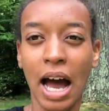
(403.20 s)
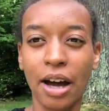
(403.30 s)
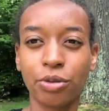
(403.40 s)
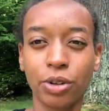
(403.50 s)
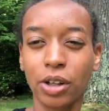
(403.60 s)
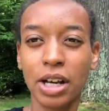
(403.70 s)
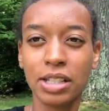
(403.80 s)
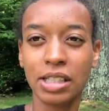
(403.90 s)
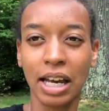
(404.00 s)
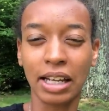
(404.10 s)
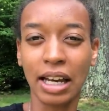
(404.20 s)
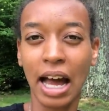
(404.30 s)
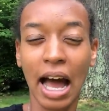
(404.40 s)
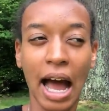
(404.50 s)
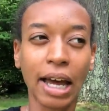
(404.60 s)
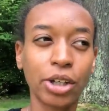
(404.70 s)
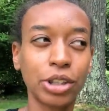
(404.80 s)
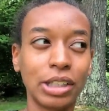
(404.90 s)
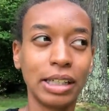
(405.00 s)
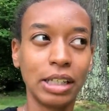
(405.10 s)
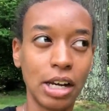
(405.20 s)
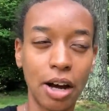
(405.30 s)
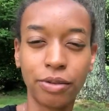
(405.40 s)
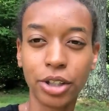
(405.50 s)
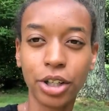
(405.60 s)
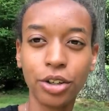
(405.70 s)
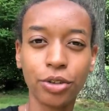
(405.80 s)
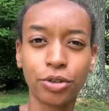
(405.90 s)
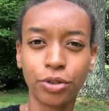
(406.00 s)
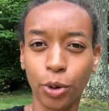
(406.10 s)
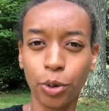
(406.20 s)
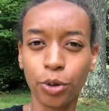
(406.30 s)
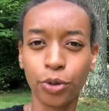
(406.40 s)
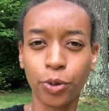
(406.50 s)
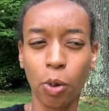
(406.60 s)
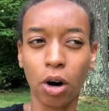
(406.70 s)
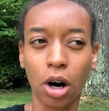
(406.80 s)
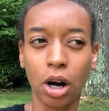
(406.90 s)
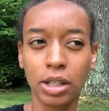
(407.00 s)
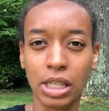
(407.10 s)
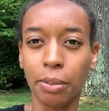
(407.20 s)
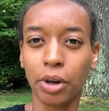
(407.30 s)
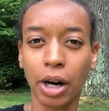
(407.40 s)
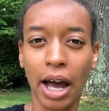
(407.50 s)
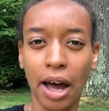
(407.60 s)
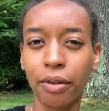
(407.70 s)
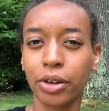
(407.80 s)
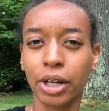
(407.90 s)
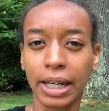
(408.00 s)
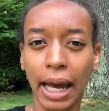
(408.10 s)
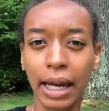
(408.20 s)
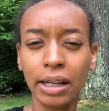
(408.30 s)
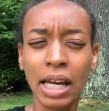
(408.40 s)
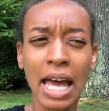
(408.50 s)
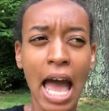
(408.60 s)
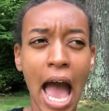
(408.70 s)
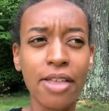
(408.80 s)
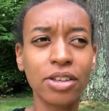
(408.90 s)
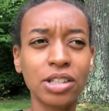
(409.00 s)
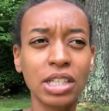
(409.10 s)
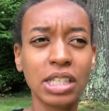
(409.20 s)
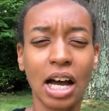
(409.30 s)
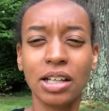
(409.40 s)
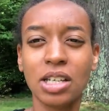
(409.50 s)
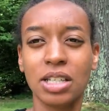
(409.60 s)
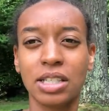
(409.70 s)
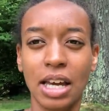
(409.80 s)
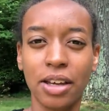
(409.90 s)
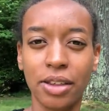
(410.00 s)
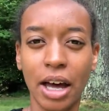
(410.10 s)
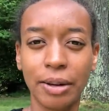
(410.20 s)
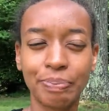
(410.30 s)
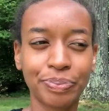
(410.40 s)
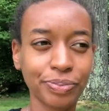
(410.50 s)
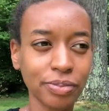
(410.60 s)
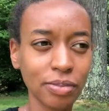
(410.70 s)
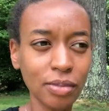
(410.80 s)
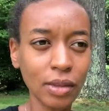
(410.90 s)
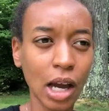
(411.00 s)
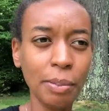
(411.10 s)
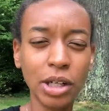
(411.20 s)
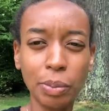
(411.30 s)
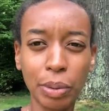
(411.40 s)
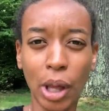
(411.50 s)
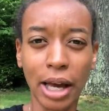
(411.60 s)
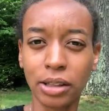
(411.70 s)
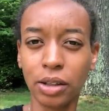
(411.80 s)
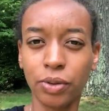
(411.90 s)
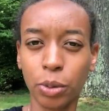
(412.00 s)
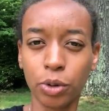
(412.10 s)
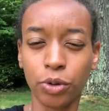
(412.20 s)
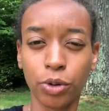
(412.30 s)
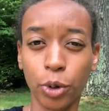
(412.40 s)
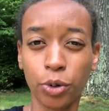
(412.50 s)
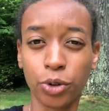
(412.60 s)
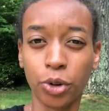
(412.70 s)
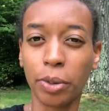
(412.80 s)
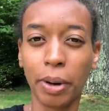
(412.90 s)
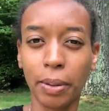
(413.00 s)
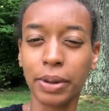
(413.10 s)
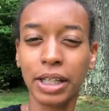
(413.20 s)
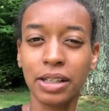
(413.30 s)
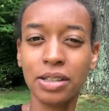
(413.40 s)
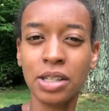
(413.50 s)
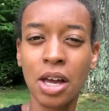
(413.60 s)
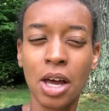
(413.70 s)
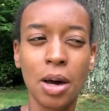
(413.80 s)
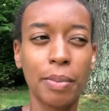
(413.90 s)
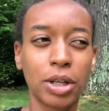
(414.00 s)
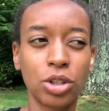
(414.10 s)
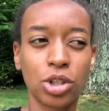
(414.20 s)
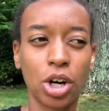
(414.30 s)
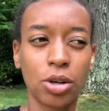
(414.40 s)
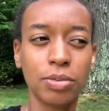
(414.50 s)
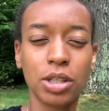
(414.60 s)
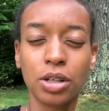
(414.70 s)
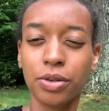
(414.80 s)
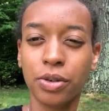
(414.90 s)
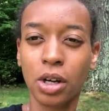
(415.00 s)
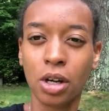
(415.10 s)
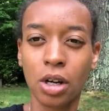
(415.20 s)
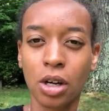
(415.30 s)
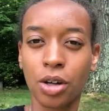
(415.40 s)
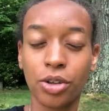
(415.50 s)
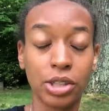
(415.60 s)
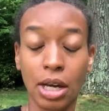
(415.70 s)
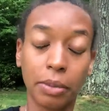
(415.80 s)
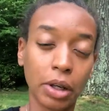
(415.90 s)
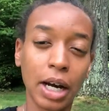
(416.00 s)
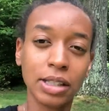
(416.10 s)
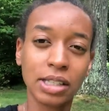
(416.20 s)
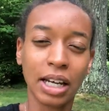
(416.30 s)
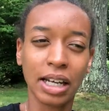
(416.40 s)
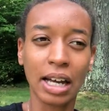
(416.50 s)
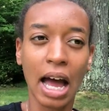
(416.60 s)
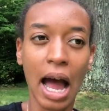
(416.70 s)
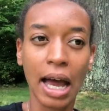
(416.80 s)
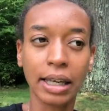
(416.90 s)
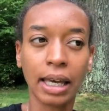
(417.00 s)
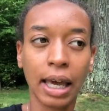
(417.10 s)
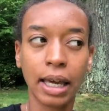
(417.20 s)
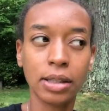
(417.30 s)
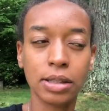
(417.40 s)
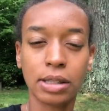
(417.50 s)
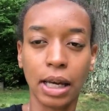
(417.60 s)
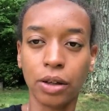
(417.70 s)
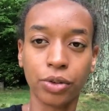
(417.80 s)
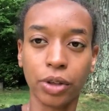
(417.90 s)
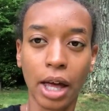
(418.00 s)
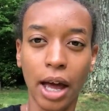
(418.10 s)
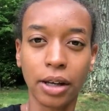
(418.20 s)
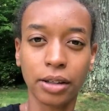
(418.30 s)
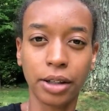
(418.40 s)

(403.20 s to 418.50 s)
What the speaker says: I realized like I could never vote for a Democrat ever again. And this is not to say that I'm gonna blindly vote for Republicans, but in terms of the Democrats, like, I can't stand for that,